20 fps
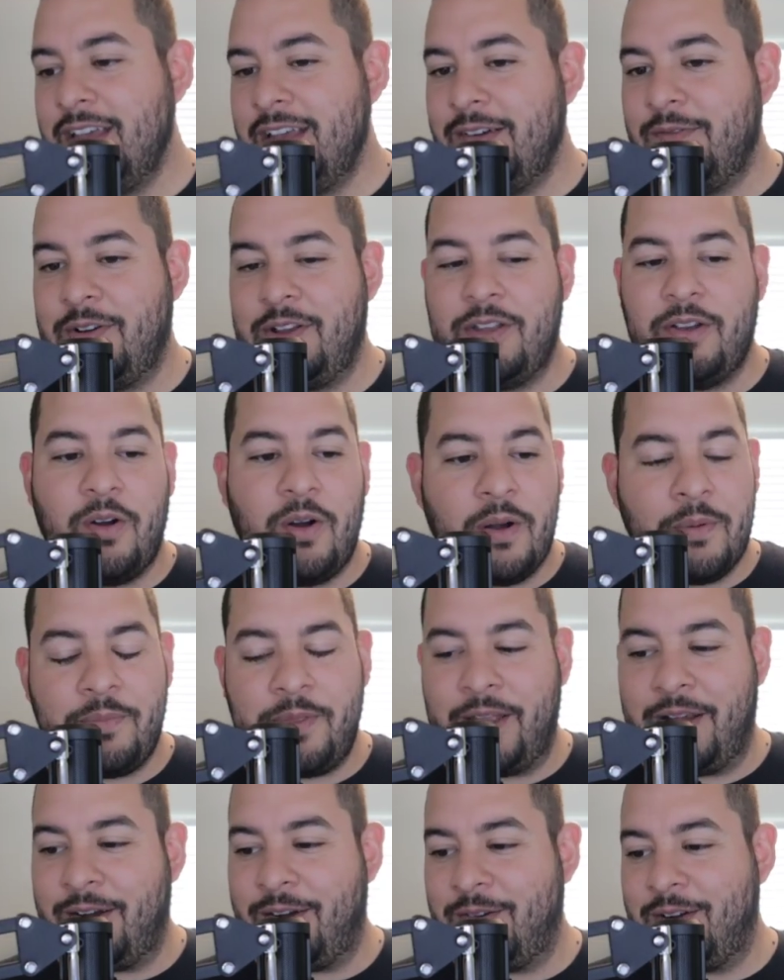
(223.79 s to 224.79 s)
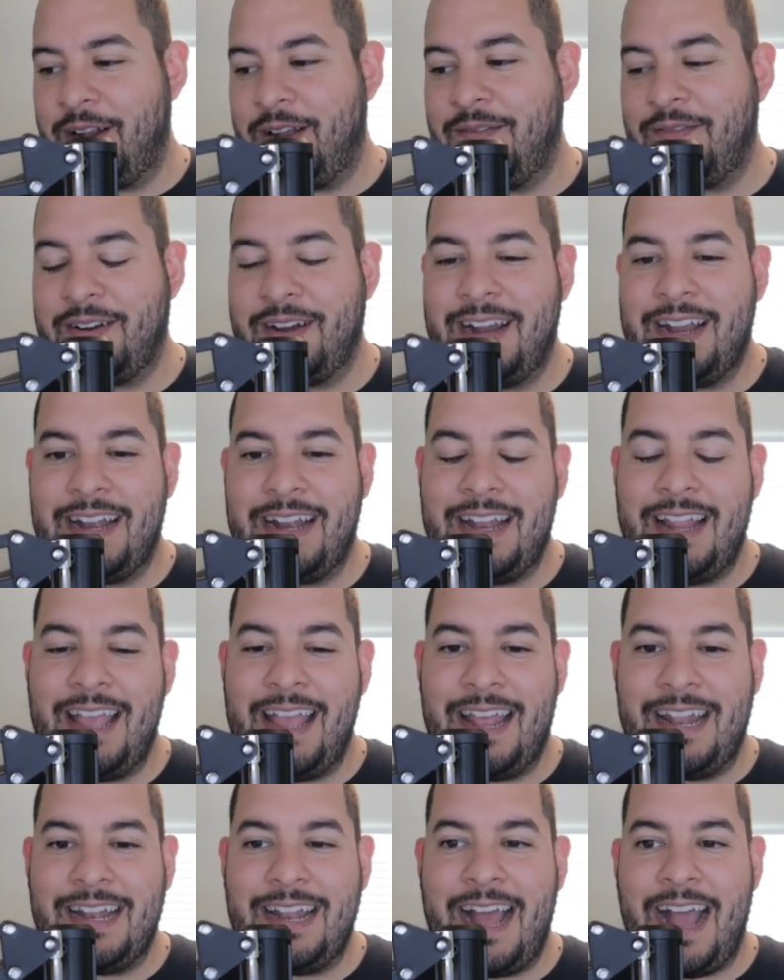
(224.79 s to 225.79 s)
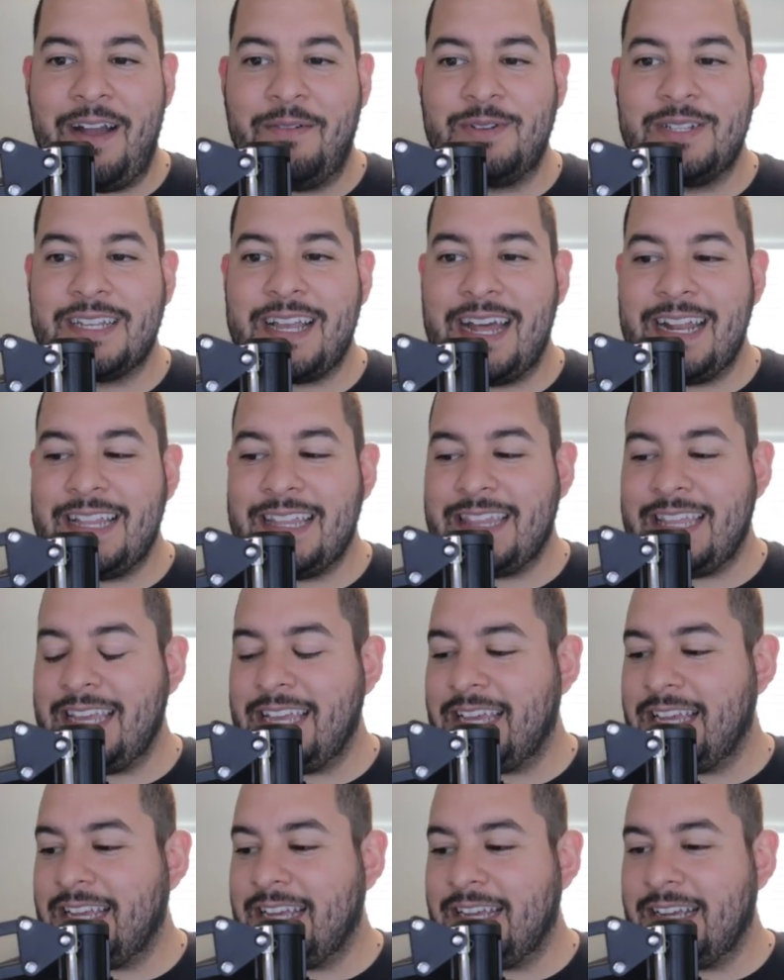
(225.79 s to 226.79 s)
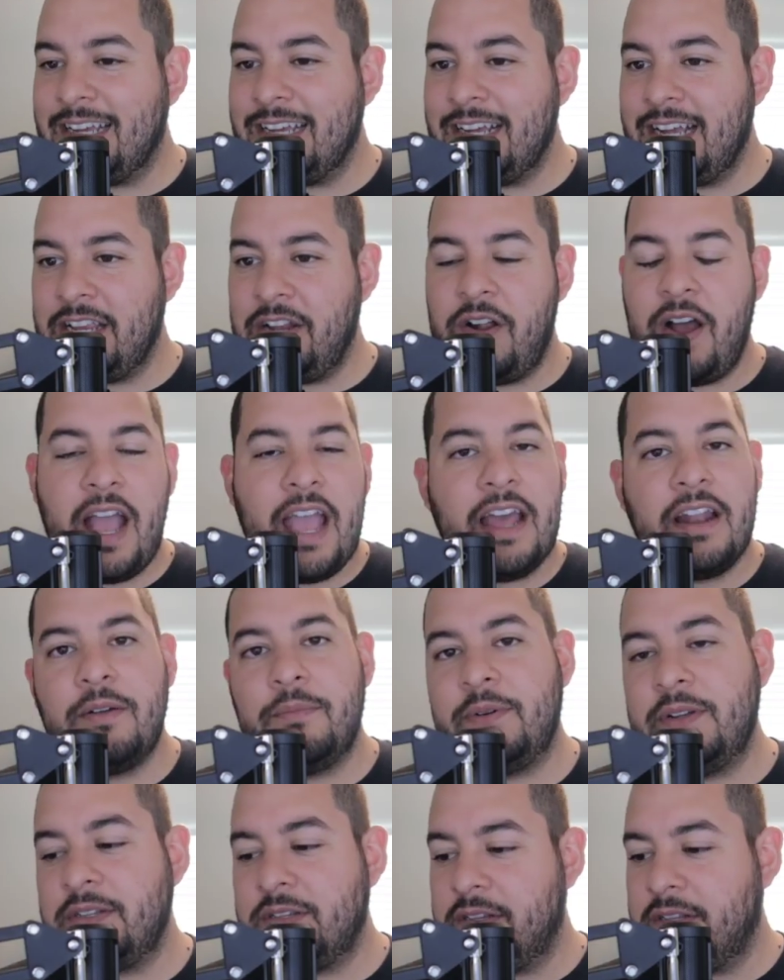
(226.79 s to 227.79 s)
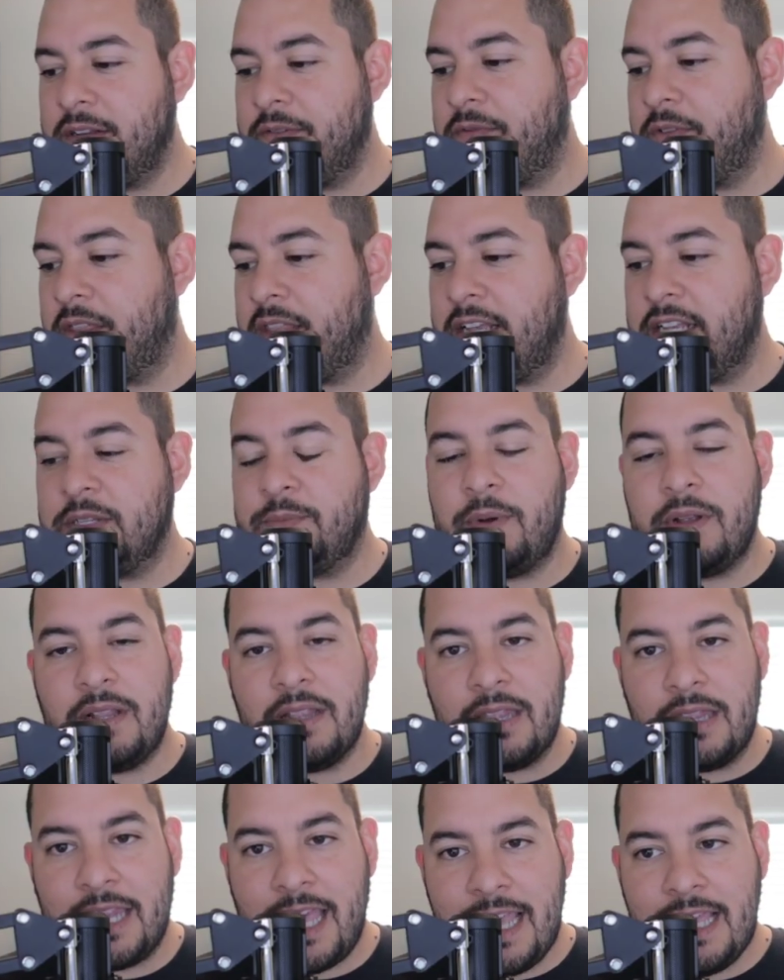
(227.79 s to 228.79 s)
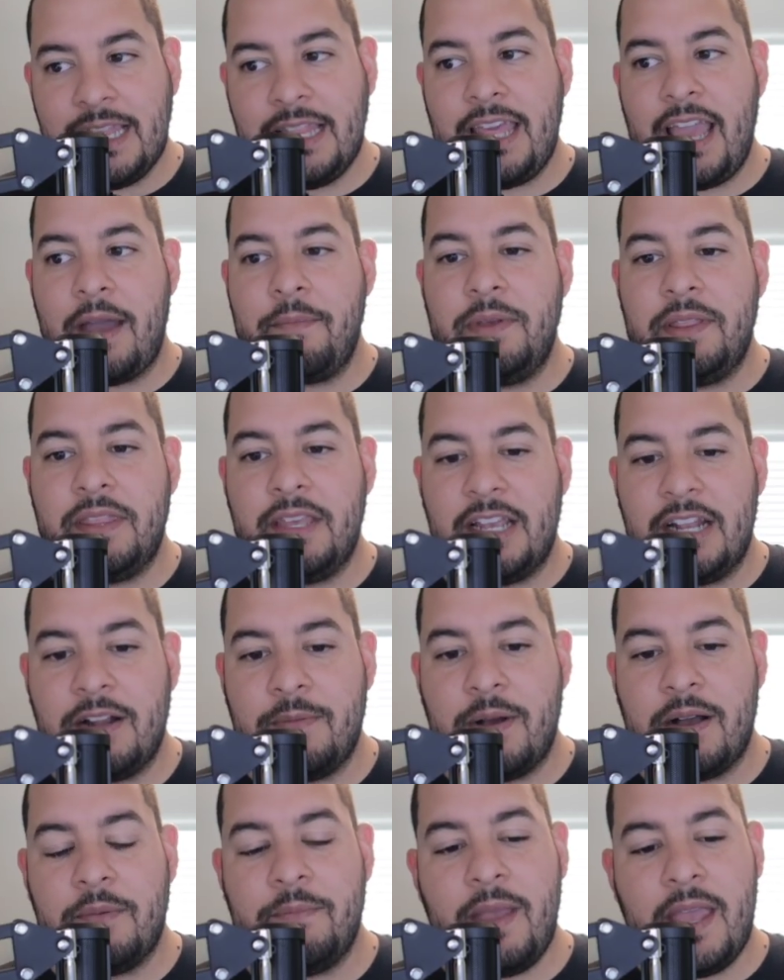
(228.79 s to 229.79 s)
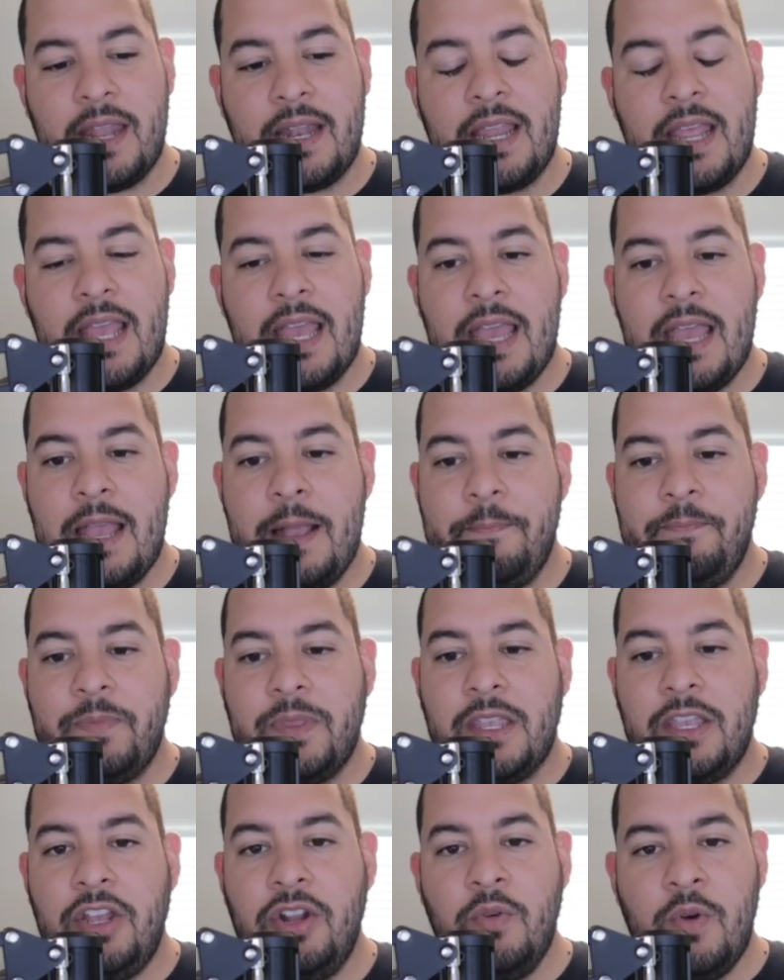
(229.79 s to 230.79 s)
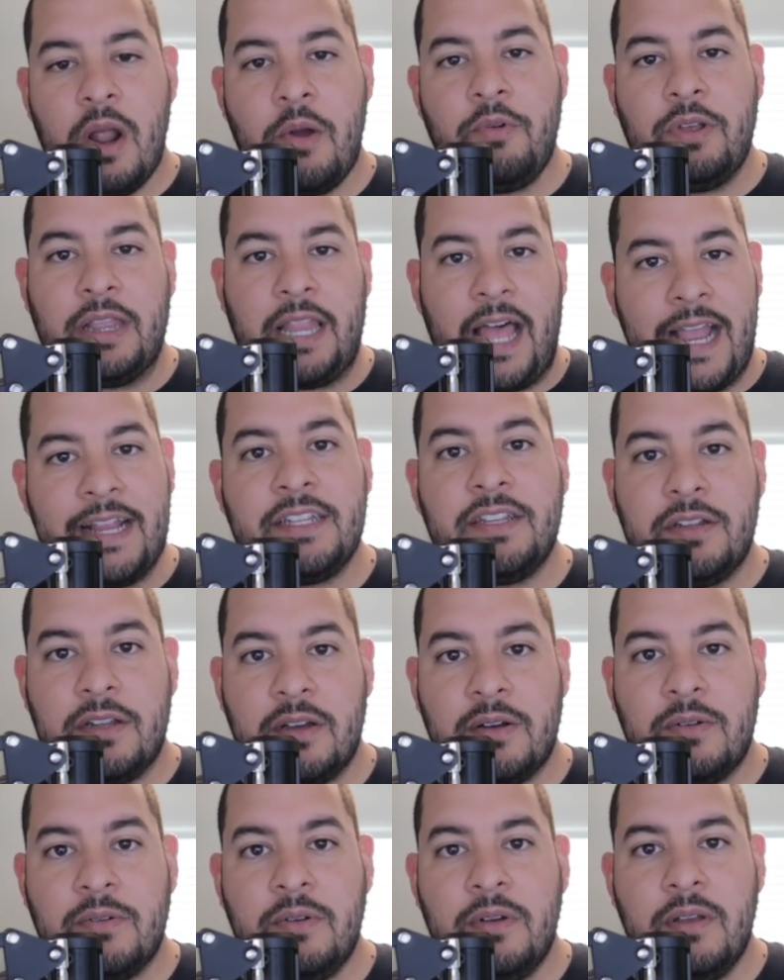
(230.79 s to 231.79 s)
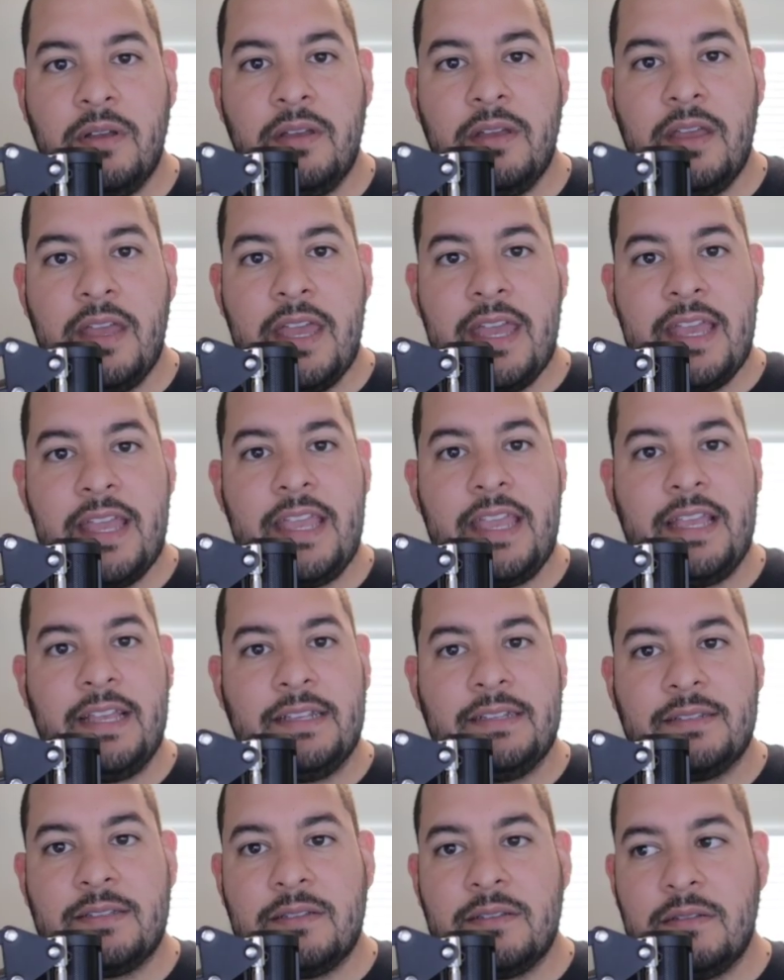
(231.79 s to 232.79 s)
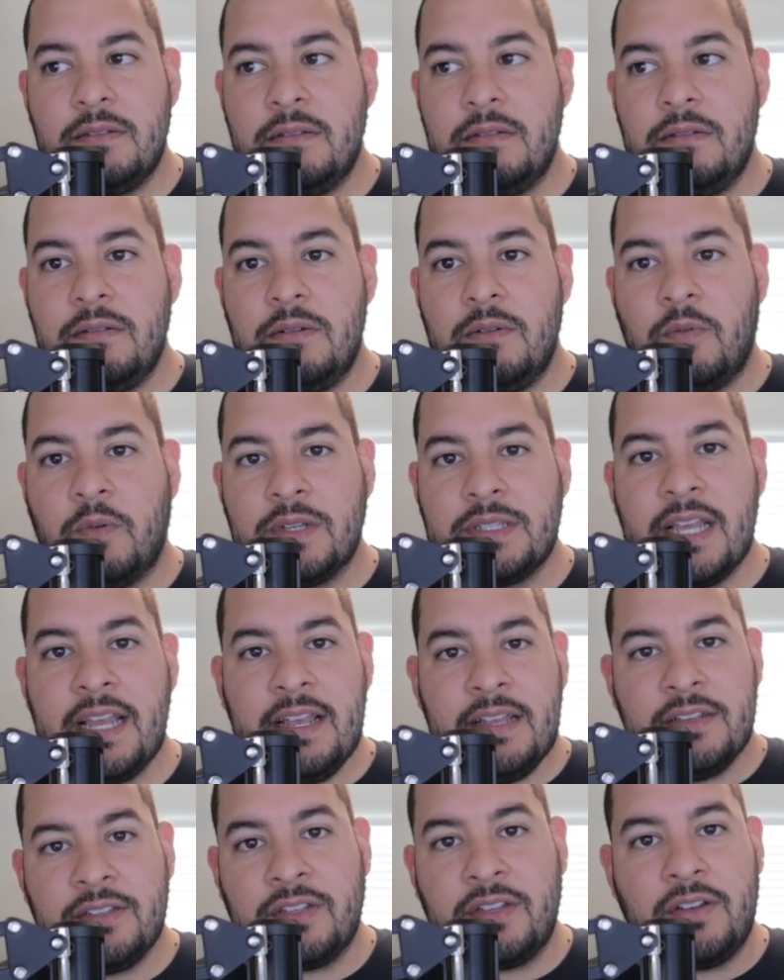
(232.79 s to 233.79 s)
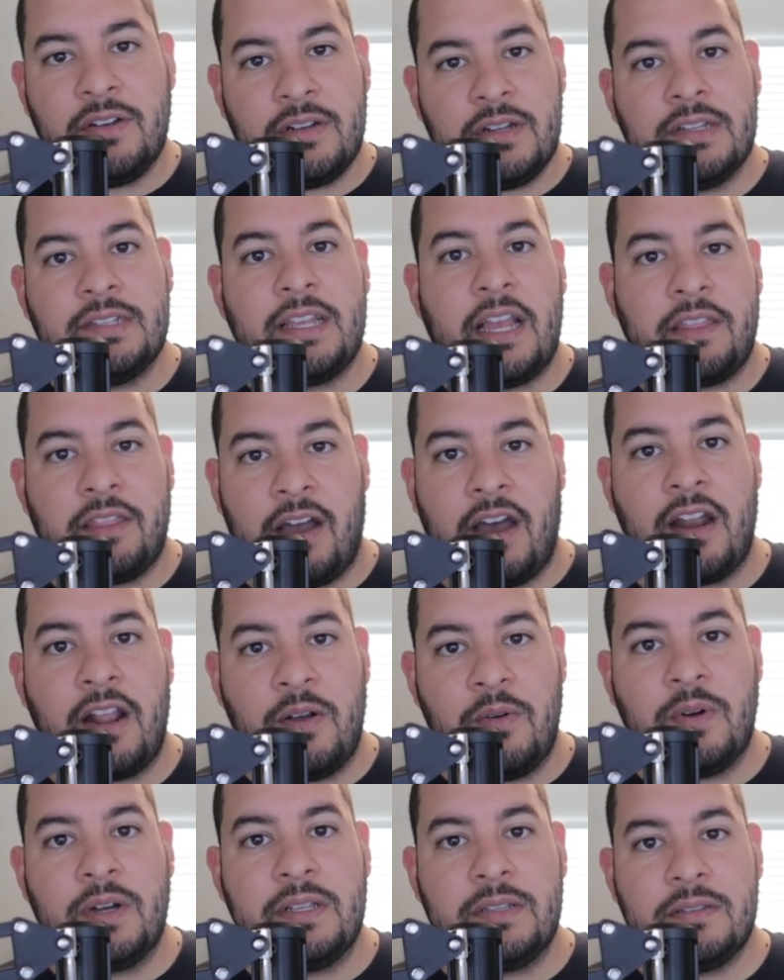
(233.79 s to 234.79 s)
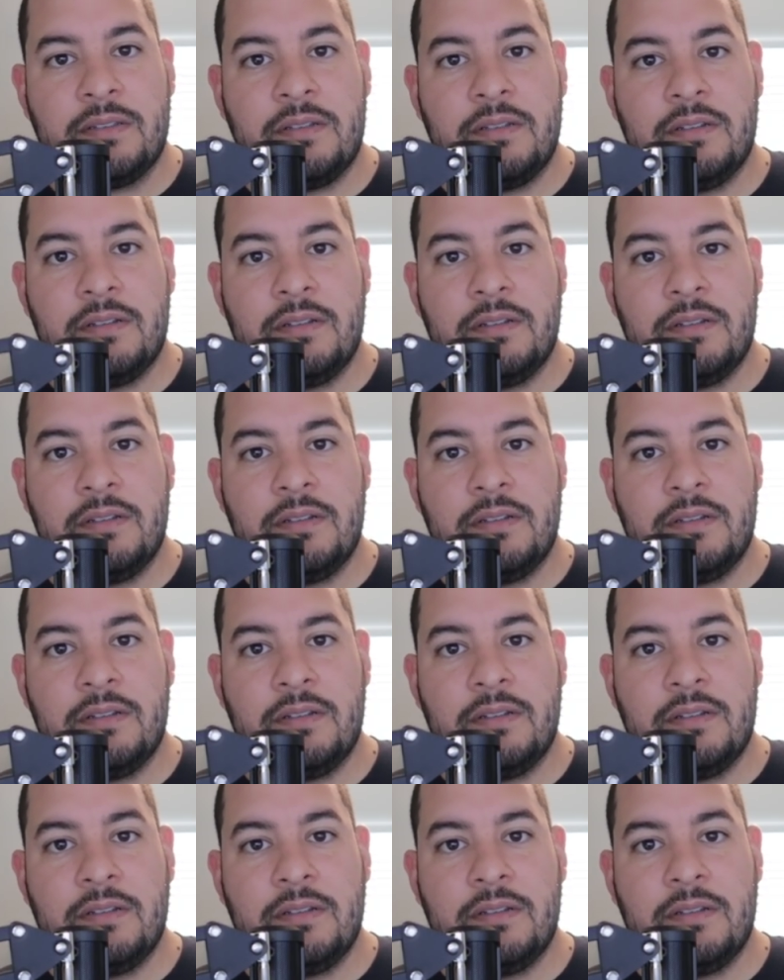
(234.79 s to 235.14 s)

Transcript: when you go up there or whatever. And I was kind of thinking, I had a bunch of different things, but lately I've been thinking about, man, what I would like to know is, was I as good as I thought I was?